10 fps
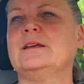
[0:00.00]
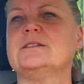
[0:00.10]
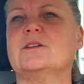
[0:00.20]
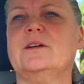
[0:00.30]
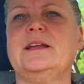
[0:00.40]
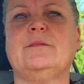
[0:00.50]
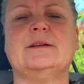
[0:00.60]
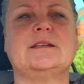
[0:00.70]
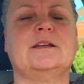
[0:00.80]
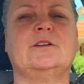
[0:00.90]
So
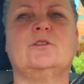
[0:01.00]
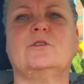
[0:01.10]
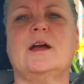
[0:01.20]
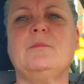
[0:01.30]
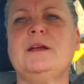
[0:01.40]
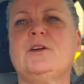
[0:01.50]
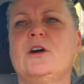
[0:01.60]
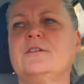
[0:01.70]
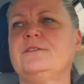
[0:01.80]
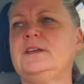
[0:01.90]
anyways, I'm going to go grab my
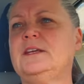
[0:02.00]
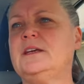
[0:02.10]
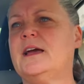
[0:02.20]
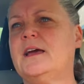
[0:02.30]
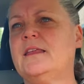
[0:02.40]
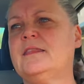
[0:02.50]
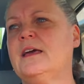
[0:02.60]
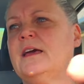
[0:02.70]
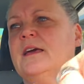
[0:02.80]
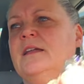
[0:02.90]
coffee, and
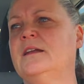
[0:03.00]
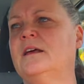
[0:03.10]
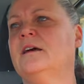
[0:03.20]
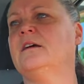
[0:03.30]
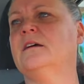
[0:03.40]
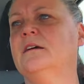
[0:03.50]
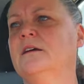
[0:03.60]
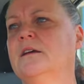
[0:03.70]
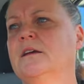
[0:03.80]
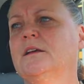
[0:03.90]
then
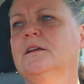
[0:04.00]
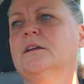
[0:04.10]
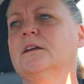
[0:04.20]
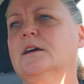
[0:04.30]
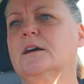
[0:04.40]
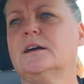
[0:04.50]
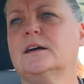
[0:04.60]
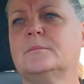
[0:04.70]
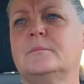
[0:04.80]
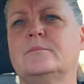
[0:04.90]

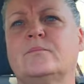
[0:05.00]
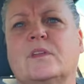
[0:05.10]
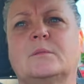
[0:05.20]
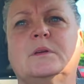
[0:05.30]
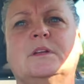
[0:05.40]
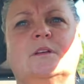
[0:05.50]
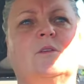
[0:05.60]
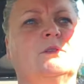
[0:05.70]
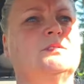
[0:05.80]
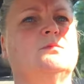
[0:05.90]
I'm going to
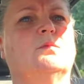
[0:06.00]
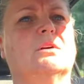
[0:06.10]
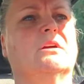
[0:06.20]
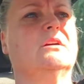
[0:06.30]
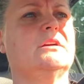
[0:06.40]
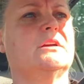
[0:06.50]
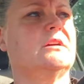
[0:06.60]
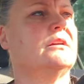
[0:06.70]
go to work.